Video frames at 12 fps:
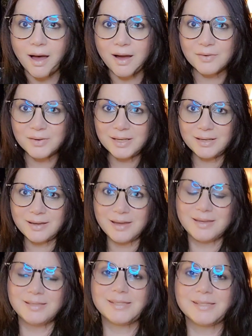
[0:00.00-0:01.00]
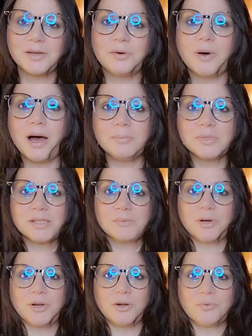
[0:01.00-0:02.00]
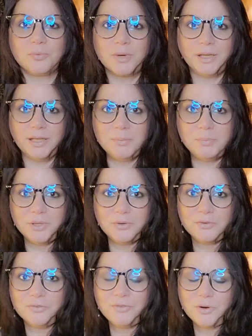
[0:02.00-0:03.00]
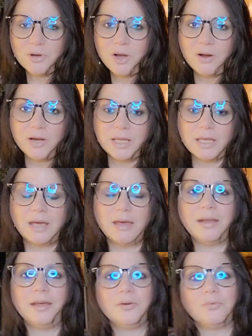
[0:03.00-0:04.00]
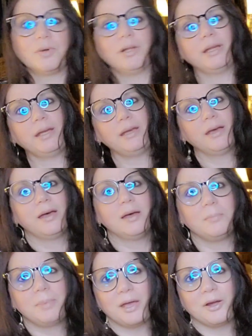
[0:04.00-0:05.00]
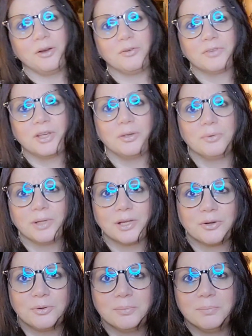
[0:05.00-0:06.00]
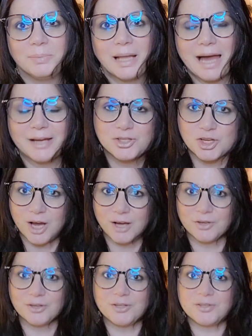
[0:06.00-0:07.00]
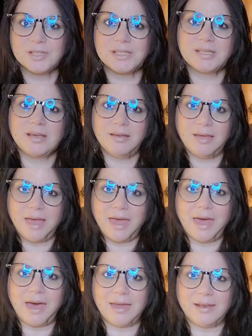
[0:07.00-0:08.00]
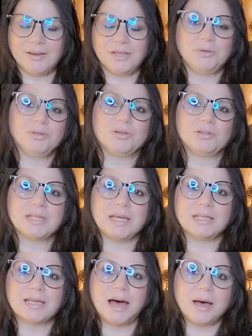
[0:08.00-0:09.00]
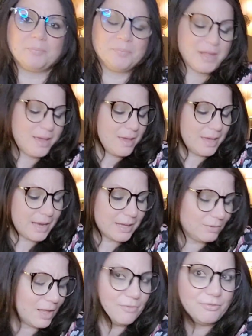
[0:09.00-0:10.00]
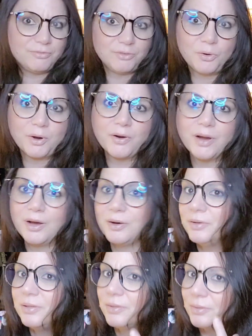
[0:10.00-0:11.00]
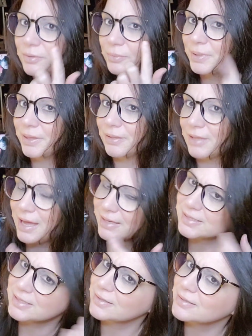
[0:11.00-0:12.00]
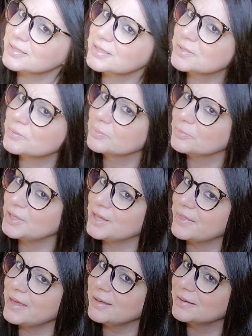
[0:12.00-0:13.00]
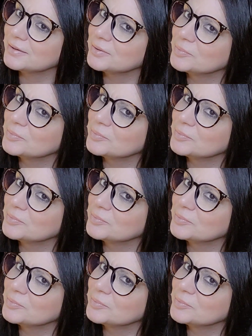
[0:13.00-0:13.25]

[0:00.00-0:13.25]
Alrighty, guys. So I'm just wearing a really beautiful cardigan and a really pair of cute little black joggers and a cute little tank top. And I love floral with the glasses. What do you think?